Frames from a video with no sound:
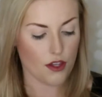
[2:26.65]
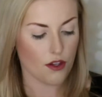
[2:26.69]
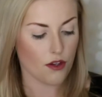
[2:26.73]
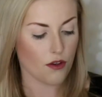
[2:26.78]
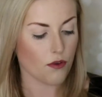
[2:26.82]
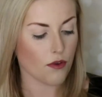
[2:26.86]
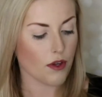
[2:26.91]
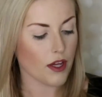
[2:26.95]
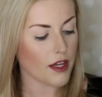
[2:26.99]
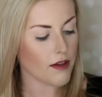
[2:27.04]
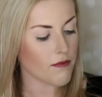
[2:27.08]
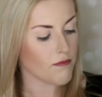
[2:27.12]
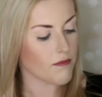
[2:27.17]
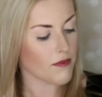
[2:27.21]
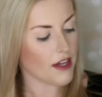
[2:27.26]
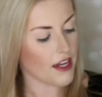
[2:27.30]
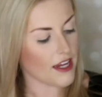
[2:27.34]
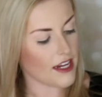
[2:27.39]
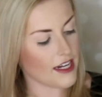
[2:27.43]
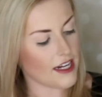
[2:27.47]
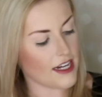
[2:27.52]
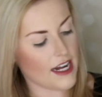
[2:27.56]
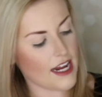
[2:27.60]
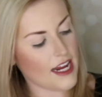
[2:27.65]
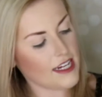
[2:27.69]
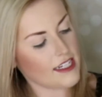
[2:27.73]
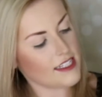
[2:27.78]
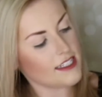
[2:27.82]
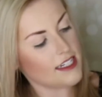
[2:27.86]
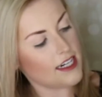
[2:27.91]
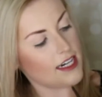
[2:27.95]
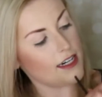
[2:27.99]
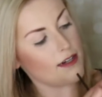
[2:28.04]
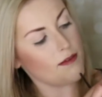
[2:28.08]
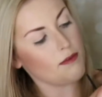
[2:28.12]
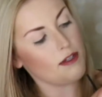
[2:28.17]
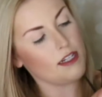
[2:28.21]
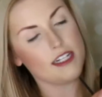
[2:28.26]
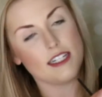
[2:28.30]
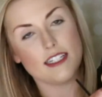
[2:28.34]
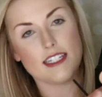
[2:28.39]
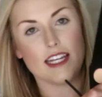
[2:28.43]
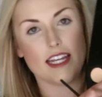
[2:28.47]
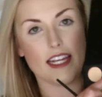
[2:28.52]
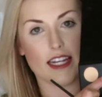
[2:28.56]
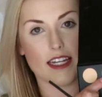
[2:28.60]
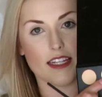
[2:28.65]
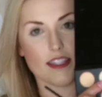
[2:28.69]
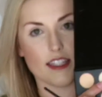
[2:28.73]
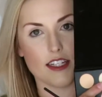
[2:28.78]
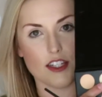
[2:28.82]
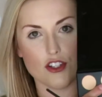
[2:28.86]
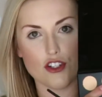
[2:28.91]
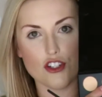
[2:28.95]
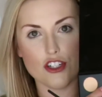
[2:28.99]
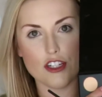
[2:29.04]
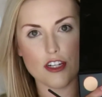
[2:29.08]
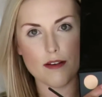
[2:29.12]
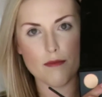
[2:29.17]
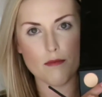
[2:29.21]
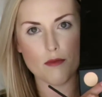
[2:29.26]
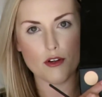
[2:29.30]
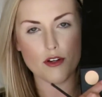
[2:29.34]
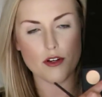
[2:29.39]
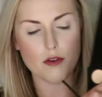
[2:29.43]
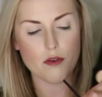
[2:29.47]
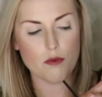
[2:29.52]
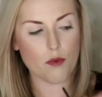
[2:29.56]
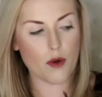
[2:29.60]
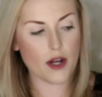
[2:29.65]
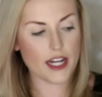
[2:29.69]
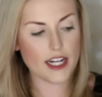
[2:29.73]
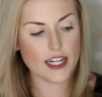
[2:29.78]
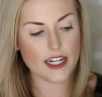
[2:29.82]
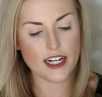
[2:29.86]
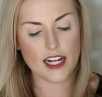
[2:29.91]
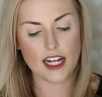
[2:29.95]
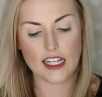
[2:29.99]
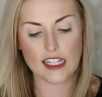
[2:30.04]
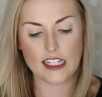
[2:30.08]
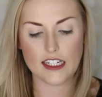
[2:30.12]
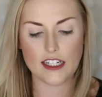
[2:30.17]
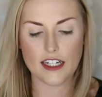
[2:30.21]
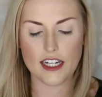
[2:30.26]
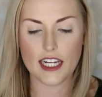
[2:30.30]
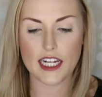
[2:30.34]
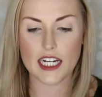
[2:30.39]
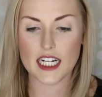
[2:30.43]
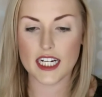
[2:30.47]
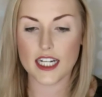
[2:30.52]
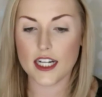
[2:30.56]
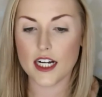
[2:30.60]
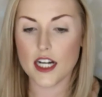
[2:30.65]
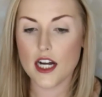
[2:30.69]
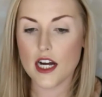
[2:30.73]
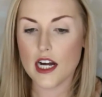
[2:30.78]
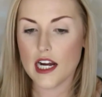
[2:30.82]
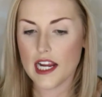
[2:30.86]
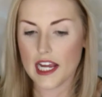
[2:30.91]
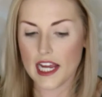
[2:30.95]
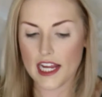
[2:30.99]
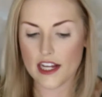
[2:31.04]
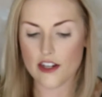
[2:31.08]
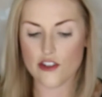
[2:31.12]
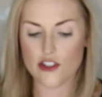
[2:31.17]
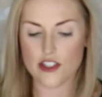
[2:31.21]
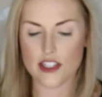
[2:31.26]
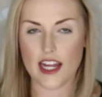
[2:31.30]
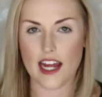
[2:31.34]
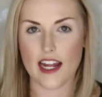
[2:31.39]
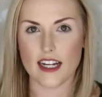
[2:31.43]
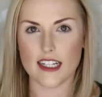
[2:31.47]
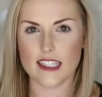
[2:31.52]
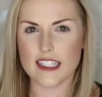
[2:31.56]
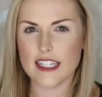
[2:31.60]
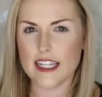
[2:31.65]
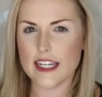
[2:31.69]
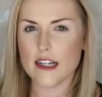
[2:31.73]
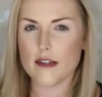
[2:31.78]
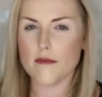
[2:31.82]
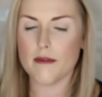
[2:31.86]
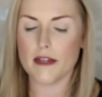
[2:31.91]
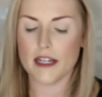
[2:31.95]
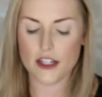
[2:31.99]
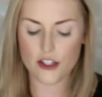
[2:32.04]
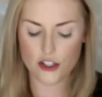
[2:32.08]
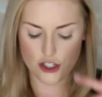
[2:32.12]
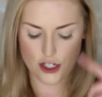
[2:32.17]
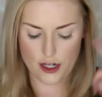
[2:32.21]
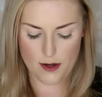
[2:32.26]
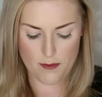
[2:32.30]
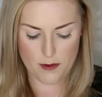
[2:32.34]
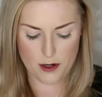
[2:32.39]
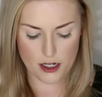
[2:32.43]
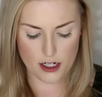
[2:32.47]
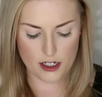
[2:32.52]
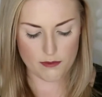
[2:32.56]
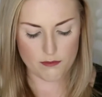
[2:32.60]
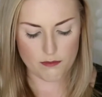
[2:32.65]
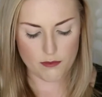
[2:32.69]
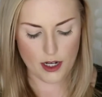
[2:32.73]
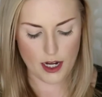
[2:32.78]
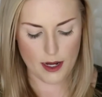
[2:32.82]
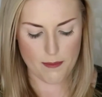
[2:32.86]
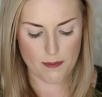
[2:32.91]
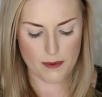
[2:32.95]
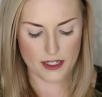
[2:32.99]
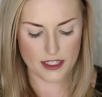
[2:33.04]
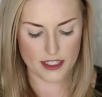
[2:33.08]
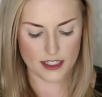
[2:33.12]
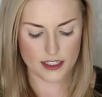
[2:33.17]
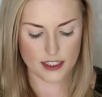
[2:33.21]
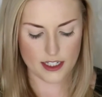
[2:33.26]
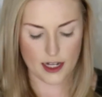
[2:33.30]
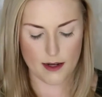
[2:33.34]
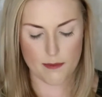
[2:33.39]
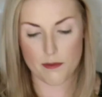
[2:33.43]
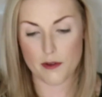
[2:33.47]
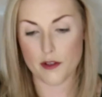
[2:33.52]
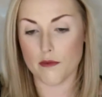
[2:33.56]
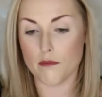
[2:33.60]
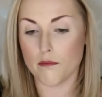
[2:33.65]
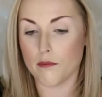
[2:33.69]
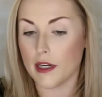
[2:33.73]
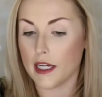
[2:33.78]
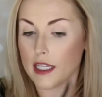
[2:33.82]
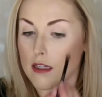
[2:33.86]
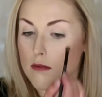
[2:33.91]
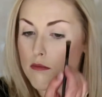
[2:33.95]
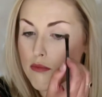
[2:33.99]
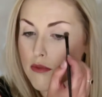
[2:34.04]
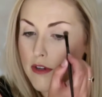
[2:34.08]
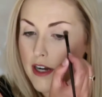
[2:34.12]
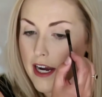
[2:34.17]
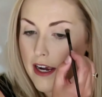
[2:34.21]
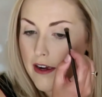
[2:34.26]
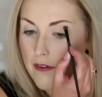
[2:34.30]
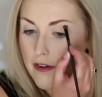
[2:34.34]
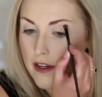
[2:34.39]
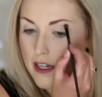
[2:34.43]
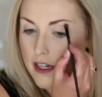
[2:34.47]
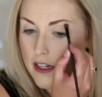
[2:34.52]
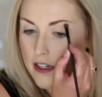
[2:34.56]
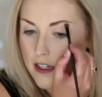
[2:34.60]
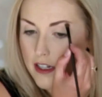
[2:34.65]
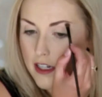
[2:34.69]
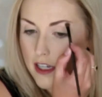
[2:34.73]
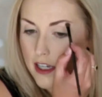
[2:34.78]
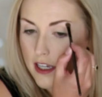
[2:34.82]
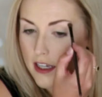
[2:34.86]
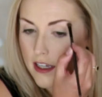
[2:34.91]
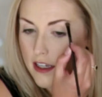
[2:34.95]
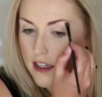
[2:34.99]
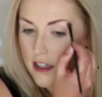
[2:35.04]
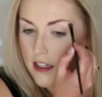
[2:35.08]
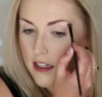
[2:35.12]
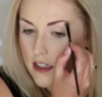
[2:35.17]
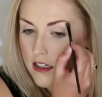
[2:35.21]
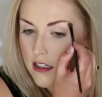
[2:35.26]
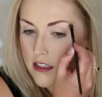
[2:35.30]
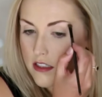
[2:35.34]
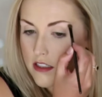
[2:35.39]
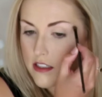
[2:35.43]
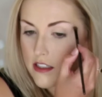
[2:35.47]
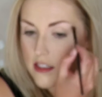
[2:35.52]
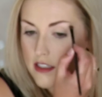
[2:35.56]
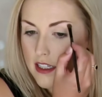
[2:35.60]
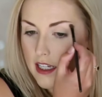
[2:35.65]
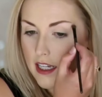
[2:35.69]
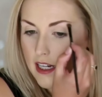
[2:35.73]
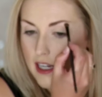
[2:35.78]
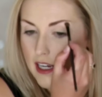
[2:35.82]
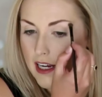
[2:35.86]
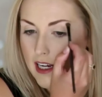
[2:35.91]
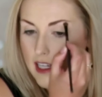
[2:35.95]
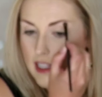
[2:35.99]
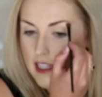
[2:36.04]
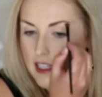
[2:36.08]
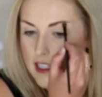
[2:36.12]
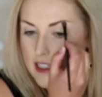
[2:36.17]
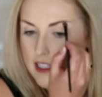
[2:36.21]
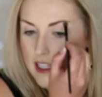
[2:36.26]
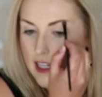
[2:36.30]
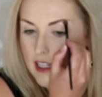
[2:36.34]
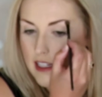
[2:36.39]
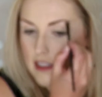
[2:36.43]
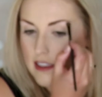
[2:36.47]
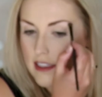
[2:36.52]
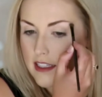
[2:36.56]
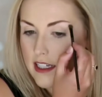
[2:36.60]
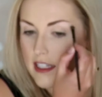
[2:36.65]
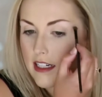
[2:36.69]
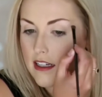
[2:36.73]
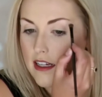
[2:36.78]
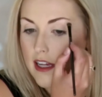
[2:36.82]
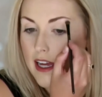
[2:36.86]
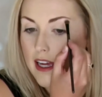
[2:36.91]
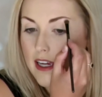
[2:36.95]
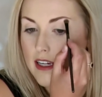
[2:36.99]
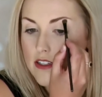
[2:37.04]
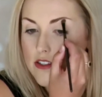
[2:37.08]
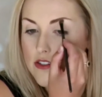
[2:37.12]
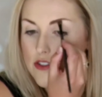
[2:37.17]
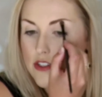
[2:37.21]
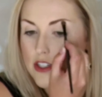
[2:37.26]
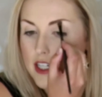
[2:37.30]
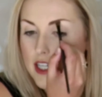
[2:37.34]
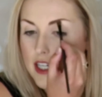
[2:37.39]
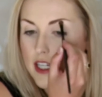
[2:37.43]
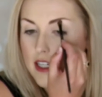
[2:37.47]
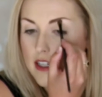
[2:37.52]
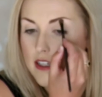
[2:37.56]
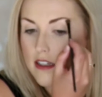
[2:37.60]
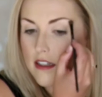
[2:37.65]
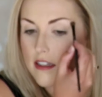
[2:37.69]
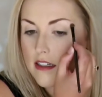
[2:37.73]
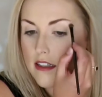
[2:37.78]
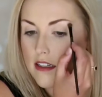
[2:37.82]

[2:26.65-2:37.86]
Okay, and next I'm going to take this shimmery white color here and just add a little bit of shimmer up at the top by the brow area. Just kind of highlight that a little extra,